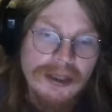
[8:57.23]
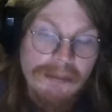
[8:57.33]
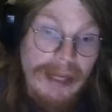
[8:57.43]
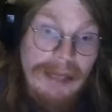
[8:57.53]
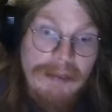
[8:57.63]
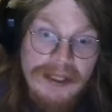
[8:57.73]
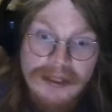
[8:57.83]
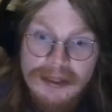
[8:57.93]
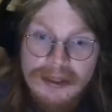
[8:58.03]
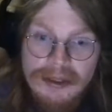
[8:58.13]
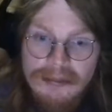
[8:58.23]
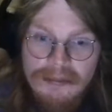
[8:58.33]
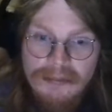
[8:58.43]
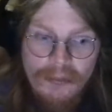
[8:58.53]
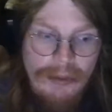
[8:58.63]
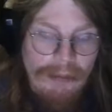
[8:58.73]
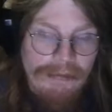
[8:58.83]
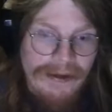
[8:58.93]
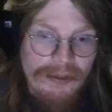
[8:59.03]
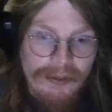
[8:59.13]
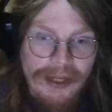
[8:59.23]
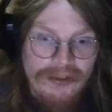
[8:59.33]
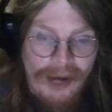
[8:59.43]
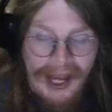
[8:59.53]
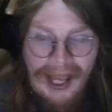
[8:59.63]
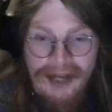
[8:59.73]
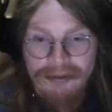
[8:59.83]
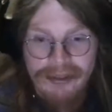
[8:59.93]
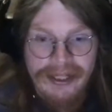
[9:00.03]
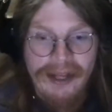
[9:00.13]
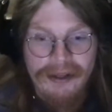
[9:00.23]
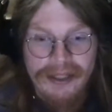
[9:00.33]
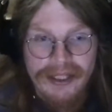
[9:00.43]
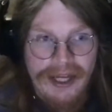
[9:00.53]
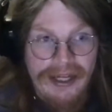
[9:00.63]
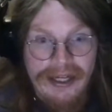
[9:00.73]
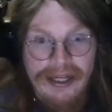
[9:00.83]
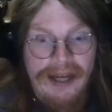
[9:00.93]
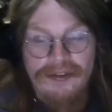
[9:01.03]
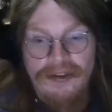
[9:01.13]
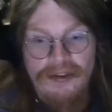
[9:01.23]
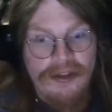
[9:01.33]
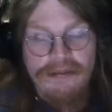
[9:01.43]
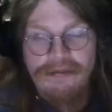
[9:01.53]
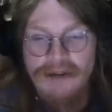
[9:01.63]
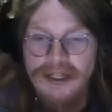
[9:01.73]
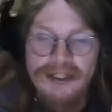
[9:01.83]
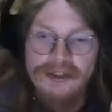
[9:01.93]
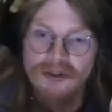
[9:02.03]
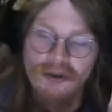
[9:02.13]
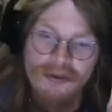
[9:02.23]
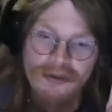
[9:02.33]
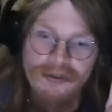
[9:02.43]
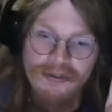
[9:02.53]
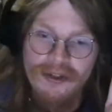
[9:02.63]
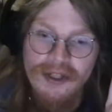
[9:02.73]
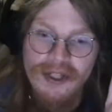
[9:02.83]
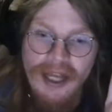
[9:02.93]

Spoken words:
Maybe we will find a way to hack reality and get access to the fucking controls.